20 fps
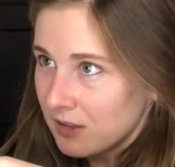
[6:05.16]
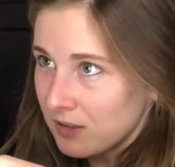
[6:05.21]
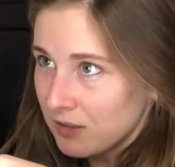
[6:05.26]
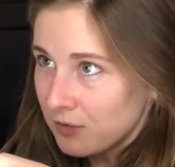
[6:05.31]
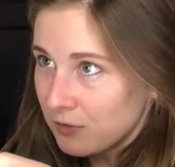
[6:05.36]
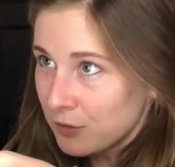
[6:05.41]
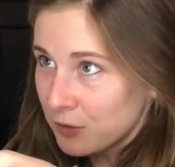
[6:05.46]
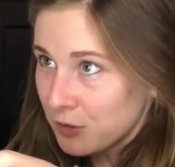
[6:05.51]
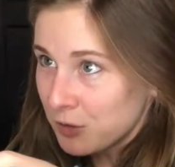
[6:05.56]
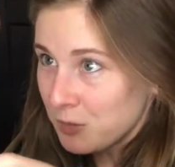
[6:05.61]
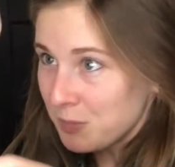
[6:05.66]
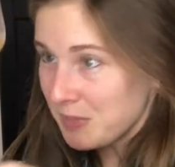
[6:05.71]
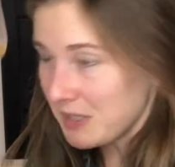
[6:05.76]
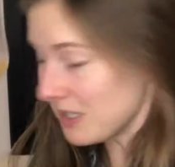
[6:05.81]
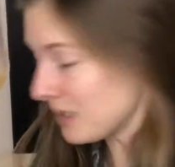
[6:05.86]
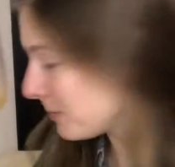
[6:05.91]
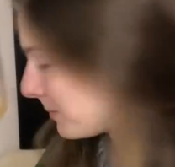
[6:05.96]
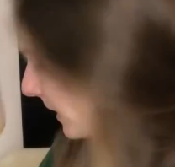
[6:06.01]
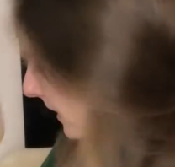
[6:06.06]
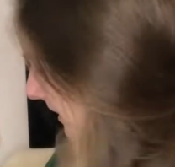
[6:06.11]
For being
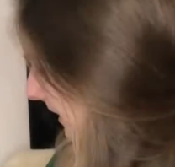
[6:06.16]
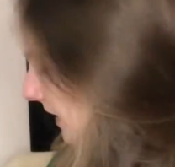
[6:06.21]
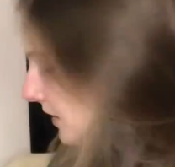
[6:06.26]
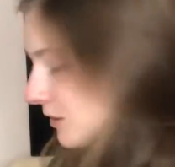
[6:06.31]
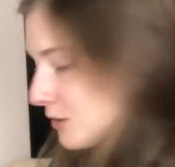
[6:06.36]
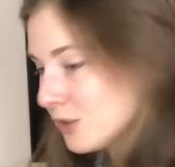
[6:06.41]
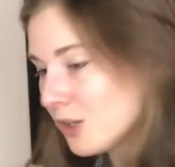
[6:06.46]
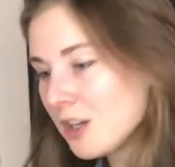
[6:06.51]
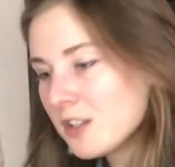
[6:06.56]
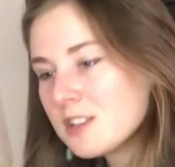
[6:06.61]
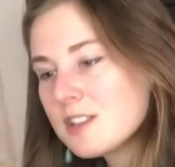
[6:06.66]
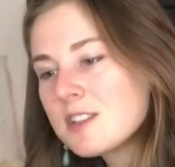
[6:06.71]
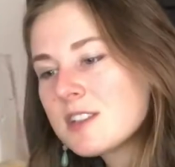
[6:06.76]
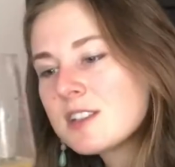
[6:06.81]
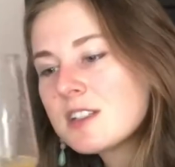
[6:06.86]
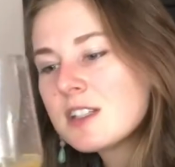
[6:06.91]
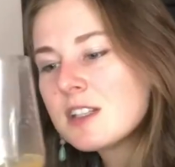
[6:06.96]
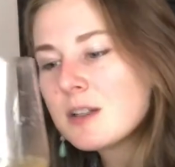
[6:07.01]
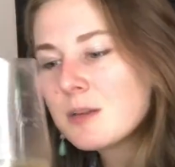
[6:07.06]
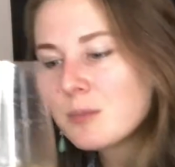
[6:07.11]
a pet nat, they're
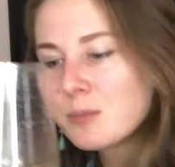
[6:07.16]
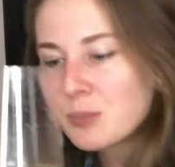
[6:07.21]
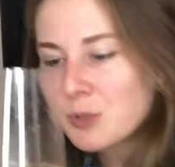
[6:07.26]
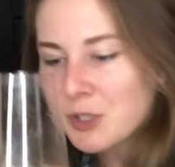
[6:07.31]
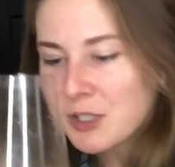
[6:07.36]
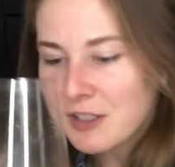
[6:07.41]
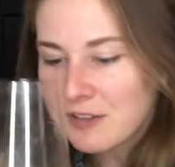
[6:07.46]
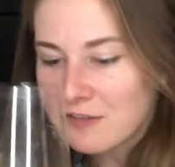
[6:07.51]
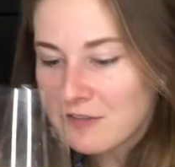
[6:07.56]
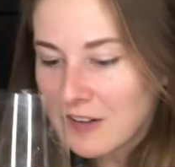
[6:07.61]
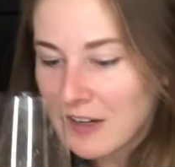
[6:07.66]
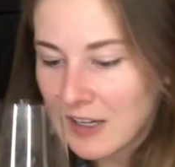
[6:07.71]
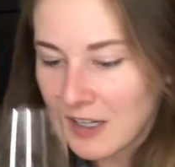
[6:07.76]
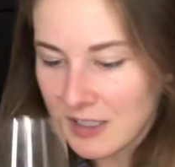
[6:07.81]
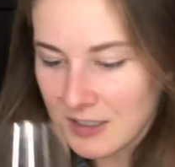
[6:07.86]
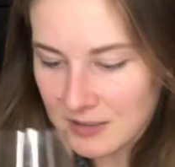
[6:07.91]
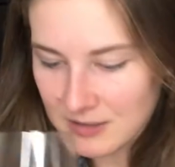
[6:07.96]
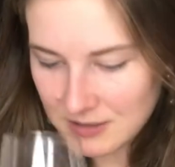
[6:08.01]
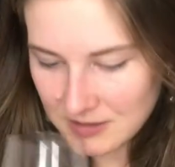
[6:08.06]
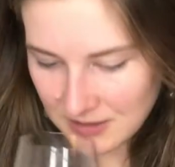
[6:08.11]
honestly pretty fine
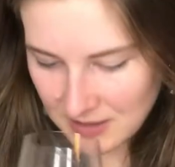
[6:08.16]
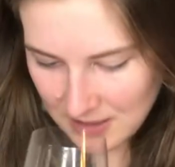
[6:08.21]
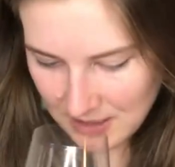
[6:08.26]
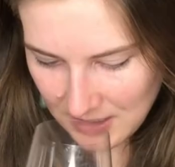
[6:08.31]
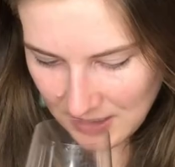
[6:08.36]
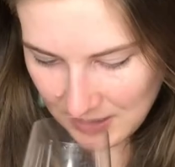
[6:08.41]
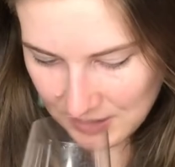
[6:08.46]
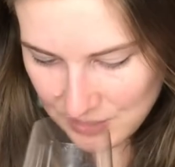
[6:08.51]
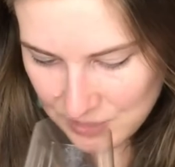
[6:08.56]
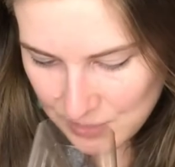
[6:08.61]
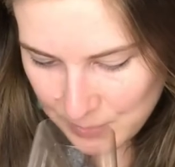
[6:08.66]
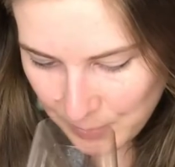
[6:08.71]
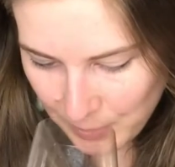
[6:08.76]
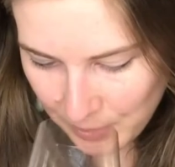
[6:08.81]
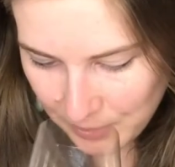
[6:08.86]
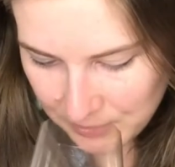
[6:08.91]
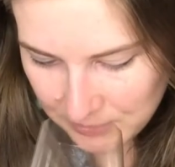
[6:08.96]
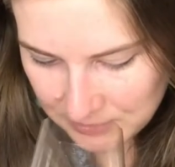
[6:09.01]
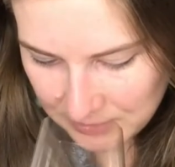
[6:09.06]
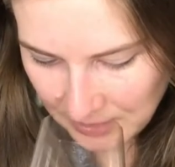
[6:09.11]
and
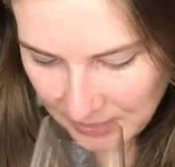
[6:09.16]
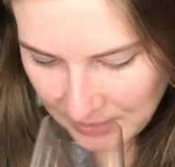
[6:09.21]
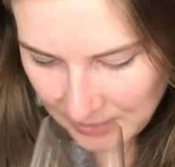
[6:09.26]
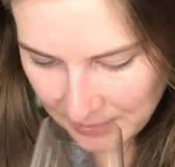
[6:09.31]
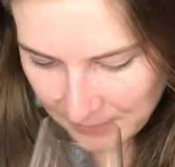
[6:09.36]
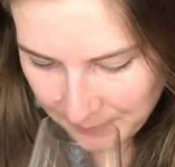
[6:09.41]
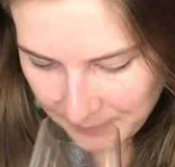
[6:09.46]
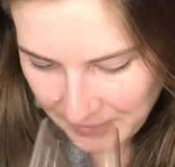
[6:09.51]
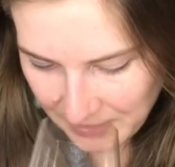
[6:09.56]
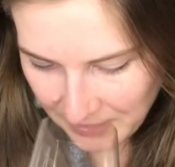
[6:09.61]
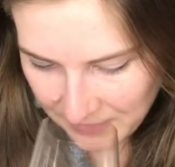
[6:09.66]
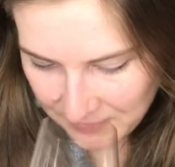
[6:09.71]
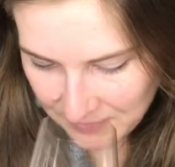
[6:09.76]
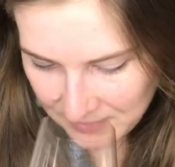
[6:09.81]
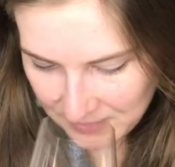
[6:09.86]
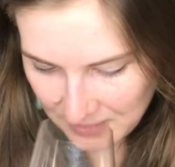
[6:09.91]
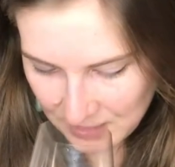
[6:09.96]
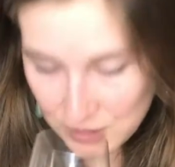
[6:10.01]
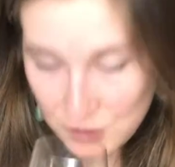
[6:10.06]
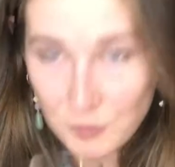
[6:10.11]
small, and I think
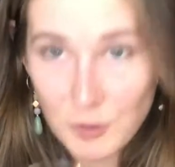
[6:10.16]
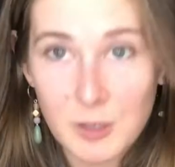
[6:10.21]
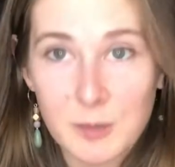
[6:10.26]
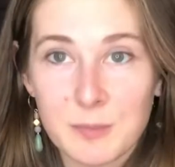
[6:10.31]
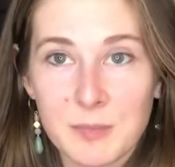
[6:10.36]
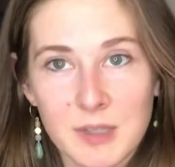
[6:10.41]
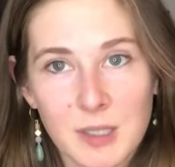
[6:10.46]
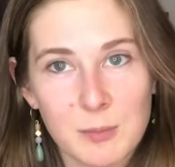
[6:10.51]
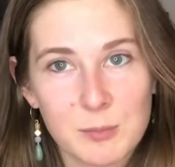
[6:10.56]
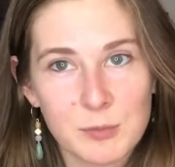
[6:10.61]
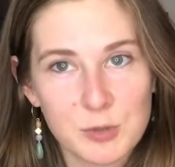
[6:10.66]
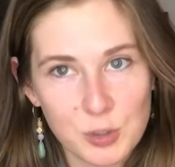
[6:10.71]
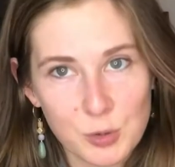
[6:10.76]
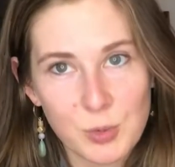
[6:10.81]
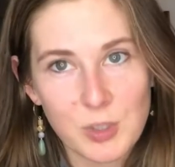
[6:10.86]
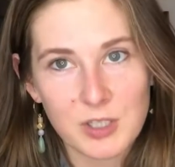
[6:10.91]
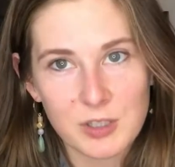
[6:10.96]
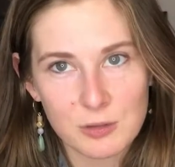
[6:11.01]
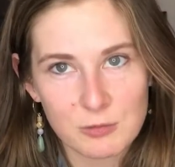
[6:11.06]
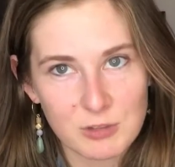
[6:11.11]
that's from them
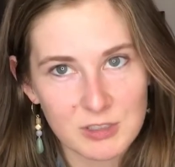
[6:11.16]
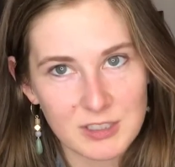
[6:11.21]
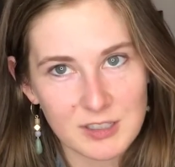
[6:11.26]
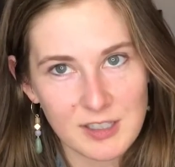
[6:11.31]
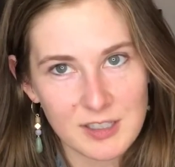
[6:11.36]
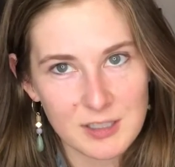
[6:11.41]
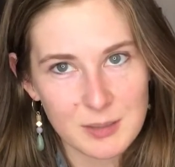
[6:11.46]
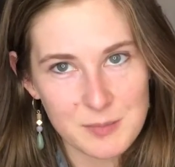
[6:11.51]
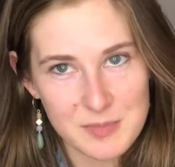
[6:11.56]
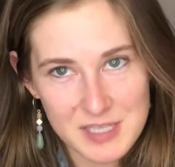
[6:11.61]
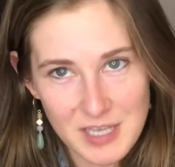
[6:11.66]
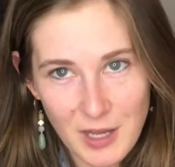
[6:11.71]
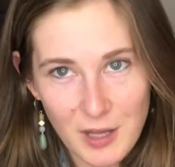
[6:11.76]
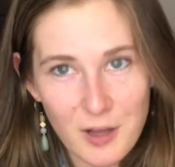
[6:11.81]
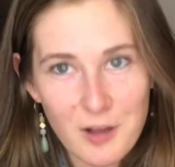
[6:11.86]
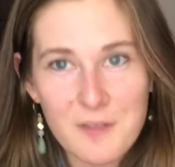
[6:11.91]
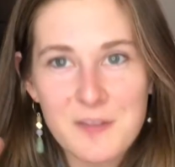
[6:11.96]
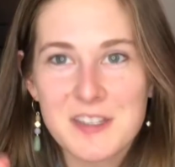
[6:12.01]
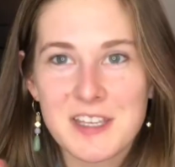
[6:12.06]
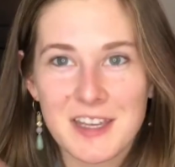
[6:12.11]
doing the riddling
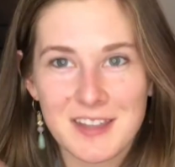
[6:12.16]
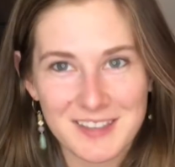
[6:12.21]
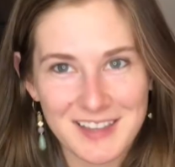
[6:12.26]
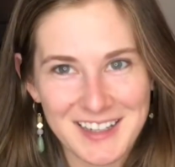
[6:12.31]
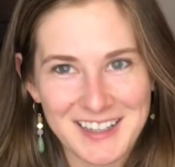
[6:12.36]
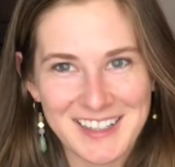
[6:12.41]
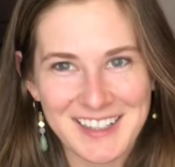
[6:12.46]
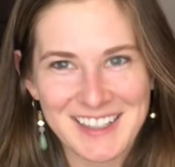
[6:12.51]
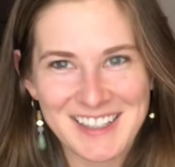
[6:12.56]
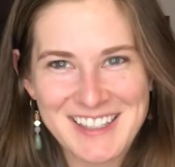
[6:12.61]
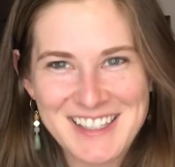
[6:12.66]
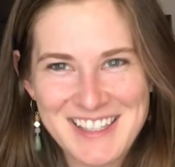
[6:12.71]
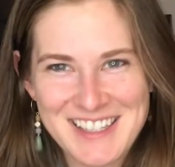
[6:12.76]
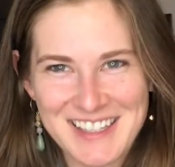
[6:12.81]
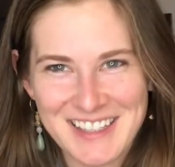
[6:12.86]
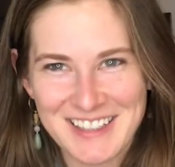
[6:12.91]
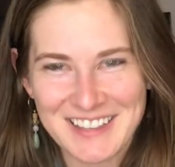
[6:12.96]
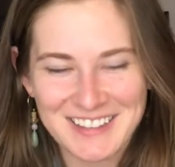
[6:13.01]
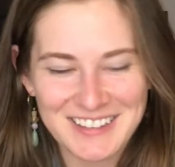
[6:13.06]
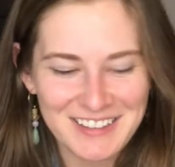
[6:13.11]
themselves and letting it
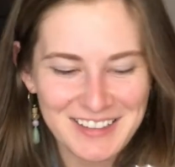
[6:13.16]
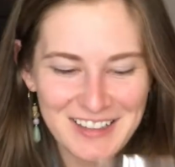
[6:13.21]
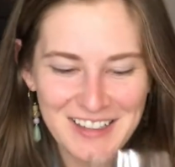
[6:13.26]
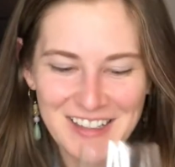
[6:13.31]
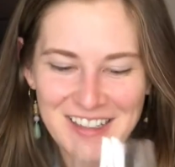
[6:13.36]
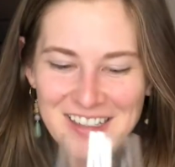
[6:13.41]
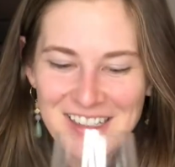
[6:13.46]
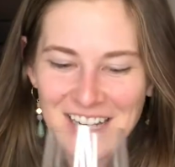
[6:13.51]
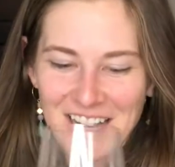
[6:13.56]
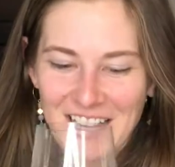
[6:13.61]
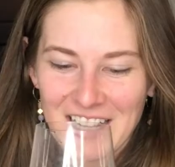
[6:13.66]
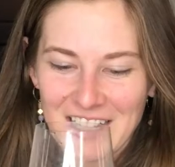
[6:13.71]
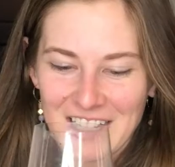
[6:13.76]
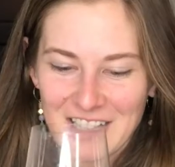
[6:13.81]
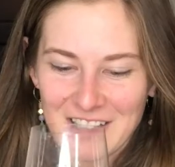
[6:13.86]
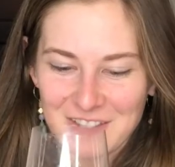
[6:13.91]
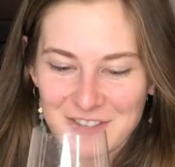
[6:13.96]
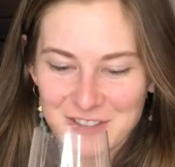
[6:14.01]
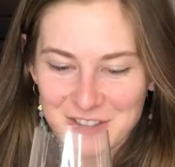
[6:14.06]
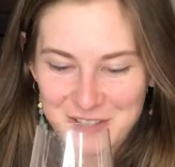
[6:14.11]
sit
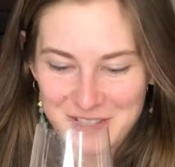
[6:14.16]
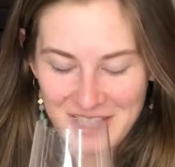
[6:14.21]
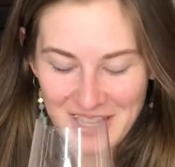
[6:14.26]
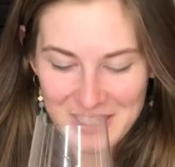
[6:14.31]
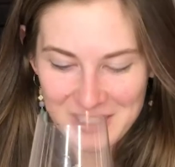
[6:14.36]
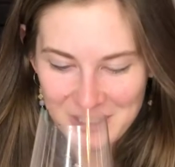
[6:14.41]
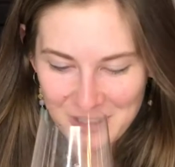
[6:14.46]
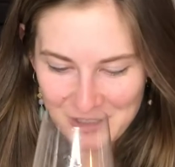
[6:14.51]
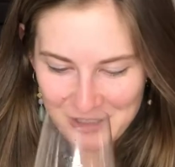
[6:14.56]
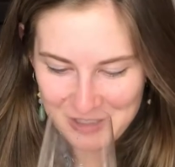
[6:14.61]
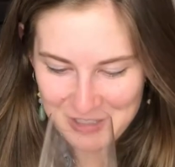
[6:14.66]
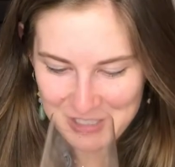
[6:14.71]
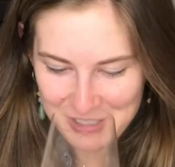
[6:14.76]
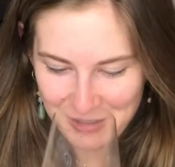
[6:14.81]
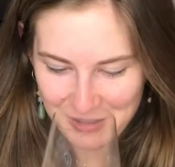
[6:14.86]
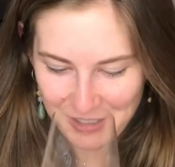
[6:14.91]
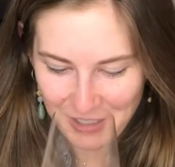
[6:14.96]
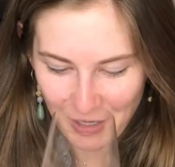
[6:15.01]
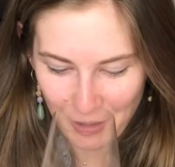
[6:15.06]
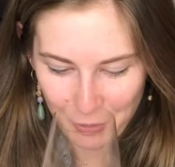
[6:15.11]
for that year, so
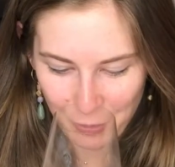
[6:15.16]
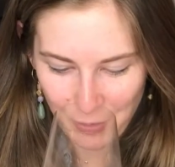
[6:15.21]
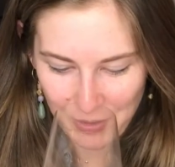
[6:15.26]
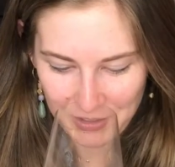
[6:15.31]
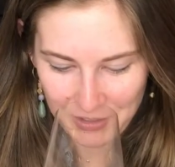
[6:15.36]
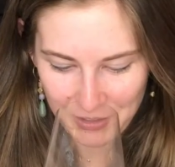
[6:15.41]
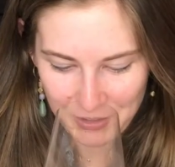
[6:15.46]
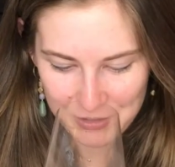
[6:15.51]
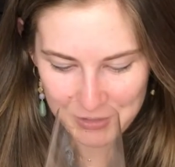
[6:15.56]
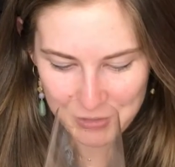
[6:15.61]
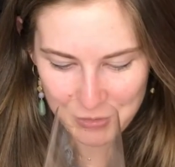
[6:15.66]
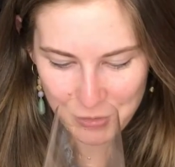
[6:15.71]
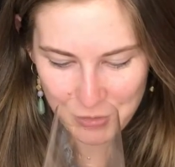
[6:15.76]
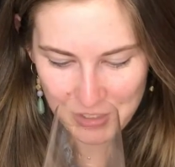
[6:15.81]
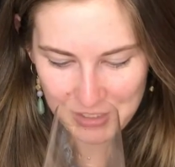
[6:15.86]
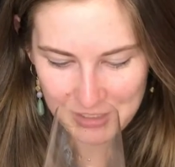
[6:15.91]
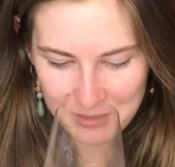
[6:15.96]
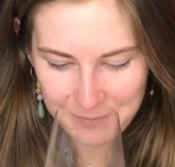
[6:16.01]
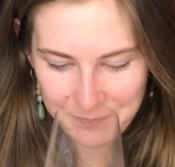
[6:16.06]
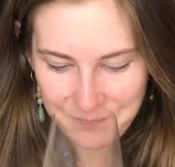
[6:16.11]
they got quite
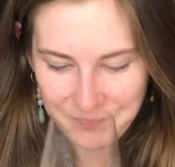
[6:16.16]
concentrated.